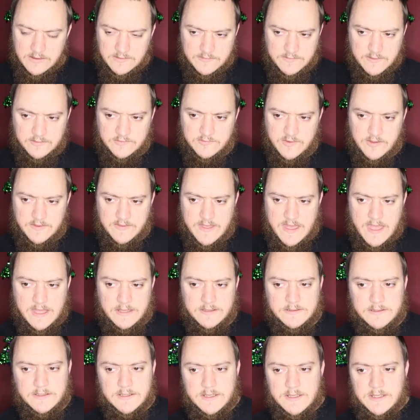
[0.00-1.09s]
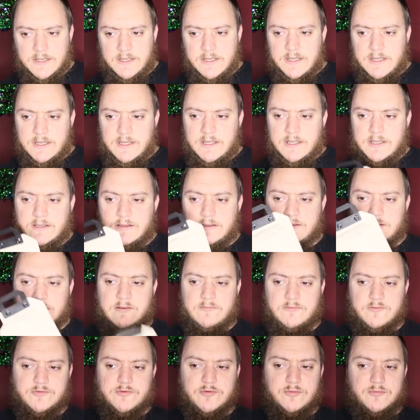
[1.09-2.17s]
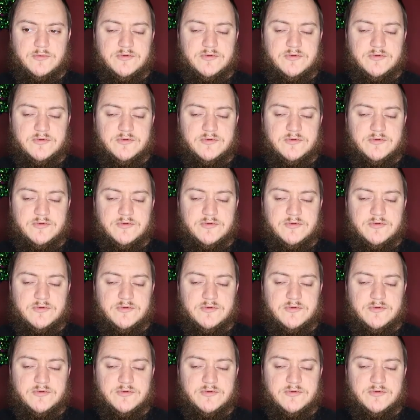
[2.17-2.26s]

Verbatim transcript: things like that. Level 2